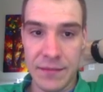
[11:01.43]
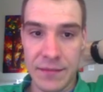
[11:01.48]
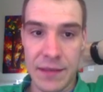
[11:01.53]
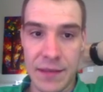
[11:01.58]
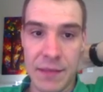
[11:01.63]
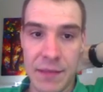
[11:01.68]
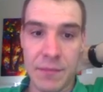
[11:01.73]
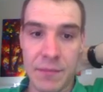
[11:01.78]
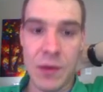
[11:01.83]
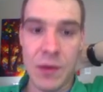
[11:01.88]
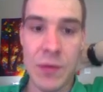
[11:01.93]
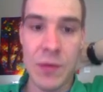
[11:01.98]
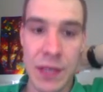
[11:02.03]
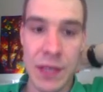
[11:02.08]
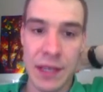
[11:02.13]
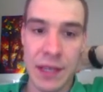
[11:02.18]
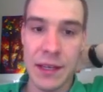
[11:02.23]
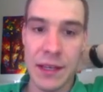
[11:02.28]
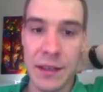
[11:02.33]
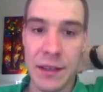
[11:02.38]

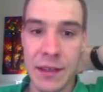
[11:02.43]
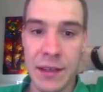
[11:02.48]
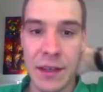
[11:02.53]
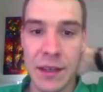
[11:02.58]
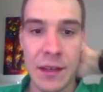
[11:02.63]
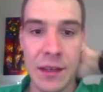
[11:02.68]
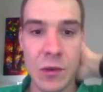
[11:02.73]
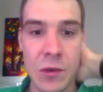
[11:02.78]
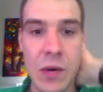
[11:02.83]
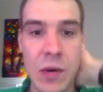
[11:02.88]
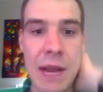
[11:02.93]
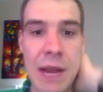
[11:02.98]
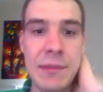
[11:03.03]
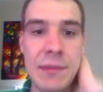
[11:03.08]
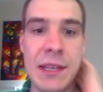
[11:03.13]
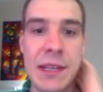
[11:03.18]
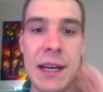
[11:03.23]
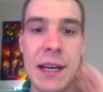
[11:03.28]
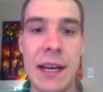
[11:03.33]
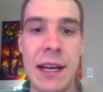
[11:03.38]
ammonia
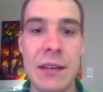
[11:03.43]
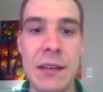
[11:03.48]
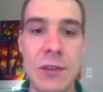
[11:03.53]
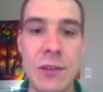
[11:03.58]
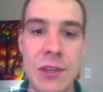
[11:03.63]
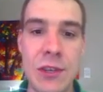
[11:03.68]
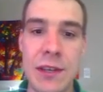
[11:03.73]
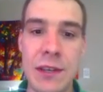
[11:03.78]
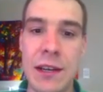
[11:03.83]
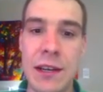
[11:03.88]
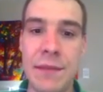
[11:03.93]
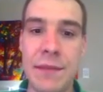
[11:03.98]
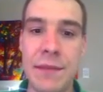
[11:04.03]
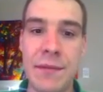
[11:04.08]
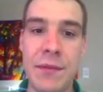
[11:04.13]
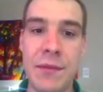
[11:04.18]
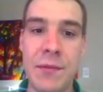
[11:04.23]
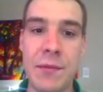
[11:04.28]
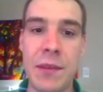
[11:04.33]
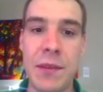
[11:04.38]
grabs the hydrogen off
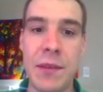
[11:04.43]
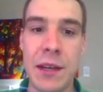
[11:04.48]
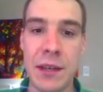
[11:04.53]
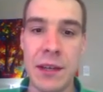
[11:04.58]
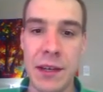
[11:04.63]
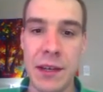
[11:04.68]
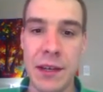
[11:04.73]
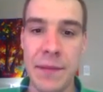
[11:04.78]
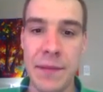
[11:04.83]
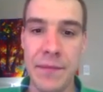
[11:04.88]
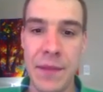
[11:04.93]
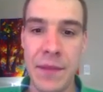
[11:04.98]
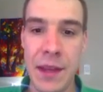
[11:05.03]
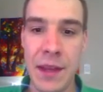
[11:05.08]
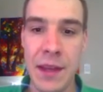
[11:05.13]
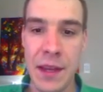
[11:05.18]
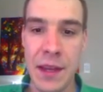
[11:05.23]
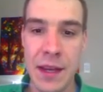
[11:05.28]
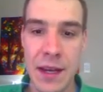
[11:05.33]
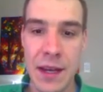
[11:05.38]
of the water,
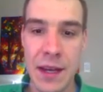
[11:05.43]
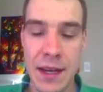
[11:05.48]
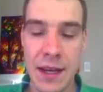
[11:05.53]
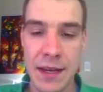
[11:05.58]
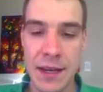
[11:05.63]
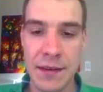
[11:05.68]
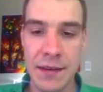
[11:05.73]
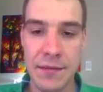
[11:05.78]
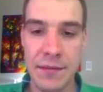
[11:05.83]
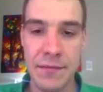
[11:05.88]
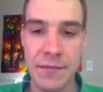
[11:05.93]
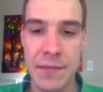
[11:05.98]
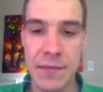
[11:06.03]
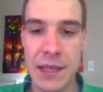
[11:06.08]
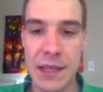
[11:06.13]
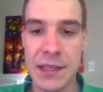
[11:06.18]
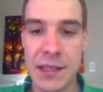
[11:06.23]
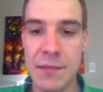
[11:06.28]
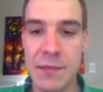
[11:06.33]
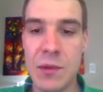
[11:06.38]

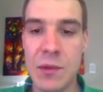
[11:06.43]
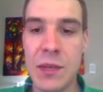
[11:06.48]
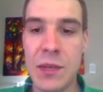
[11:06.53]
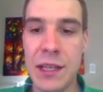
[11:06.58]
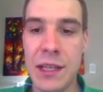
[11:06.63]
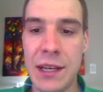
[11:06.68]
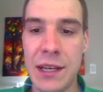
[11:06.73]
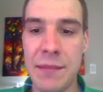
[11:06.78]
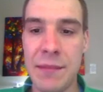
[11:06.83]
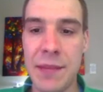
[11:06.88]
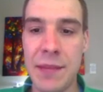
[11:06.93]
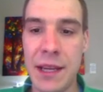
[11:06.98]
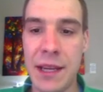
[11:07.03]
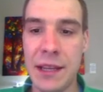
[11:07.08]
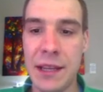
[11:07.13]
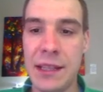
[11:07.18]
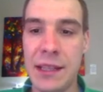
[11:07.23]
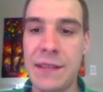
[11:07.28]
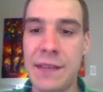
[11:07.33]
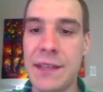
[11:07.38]
makes ammonium,
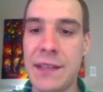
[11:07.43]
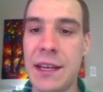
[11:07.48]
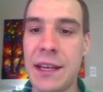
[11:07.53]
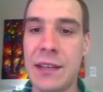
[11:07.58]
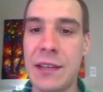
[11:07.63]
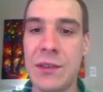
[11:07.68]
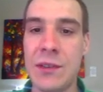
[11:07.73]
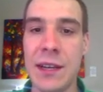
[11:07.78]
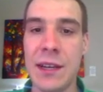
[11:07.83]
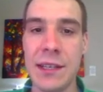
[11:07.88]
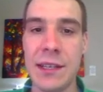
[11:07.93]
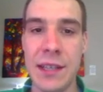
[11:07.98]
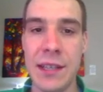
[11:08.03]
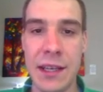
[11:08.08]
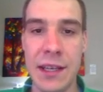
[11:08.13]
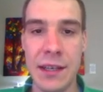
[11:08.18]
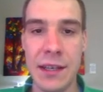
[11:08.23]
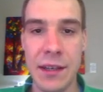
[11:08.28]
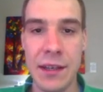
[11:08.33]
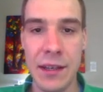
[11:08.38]
and leaves
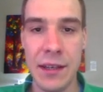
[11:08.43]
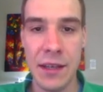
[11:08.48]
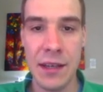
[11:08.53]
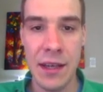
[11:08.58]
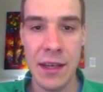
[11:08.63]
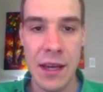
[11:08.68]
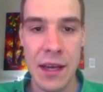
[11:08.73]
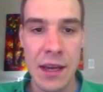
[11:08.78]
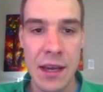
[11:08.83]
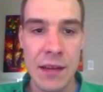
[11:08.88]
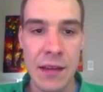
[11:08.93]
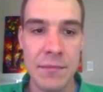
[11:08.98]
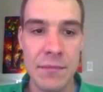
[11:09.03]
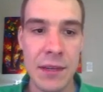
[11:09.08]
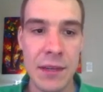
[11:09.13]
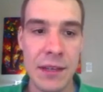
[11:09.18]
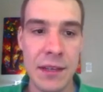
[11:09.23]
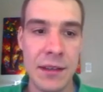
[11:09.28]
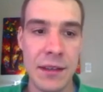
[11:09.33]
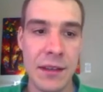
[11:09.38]
hydroxide.
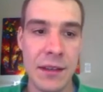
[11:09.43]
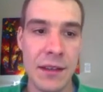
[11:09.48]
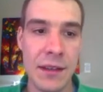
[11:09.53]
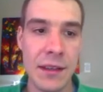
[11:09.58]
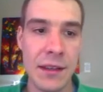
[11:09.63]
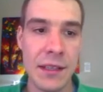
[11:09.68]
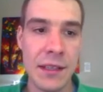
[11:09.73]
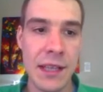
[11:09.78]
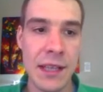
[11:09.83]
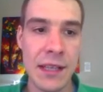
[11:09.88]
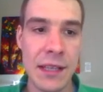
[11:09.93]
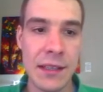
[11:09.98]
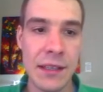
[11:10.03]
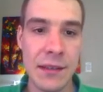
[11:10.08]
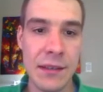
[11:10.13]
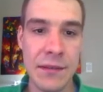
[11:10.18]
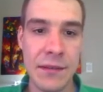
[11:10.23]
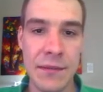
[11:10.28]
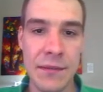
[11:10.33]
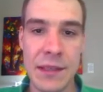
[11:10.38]
But this has
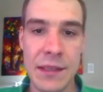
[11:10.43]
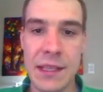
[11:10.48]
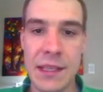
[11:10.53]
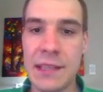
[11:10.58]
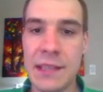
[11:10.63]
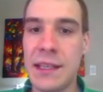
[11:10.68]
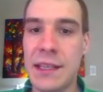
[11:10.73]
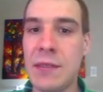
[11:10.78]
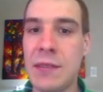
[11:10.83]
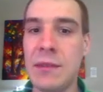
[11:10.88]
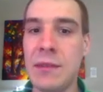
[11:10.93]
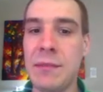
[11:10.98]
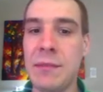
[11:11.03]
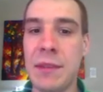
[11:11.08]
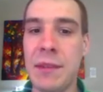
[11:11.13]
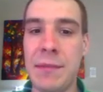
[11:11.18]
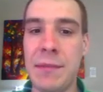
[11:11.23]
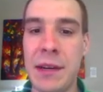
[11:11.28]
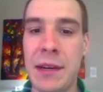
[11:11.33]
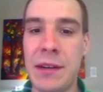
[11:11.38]
an
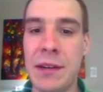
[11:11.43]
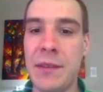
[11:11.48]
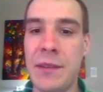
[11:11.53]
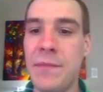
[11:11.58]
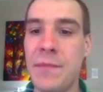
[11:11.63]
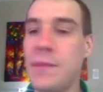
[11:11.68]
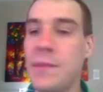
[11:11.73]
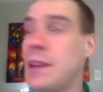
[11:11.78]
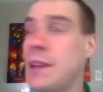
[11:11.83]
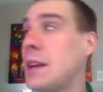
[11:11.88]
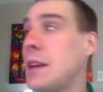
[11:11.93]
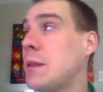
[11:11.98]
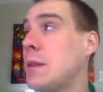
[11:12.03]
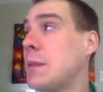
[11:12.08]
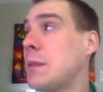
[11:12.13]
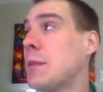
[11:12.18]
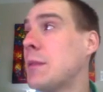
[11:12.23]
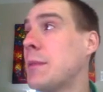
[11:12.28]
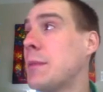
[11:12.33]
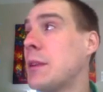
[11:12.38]
equilibrium arrow.
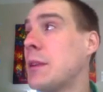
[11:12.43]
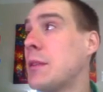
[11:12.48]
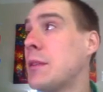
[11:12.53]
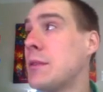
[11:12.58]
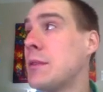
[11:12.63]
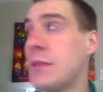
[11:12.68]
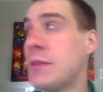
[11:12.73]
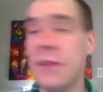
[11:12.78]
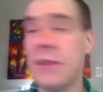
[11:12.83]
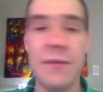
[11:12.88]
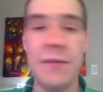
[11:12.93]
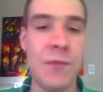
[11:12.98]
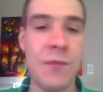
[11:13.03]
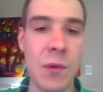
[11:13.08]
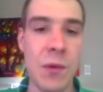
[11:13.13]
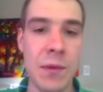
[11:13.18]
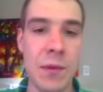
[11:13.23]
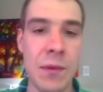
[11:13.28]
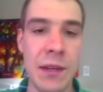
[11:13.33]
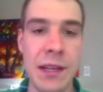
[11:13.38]
So there's a
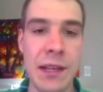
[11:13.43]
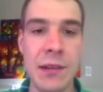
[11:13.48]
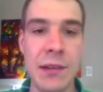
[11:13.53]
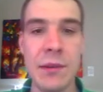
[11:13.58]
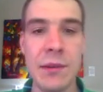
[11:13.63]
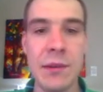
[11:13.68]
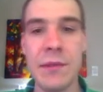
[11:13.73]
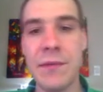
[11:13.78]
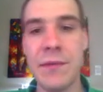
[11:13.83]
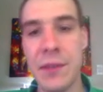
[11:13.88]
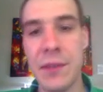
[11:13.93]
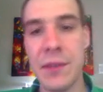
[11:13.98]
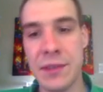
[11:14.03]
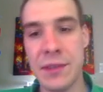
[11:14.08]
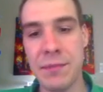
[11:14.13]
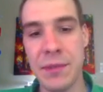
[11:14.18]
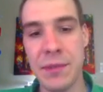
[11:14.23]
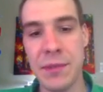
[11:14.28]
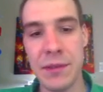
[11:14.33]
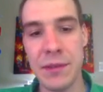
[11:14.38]
forward and a reverse
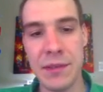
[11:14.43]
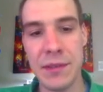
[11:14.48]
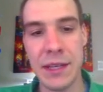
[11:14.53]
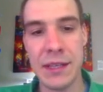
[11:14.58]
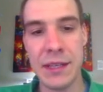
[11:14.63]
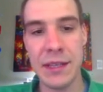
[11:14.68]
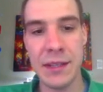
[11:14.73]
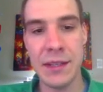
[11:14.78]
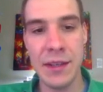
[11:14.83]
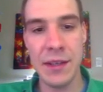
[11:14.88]
process.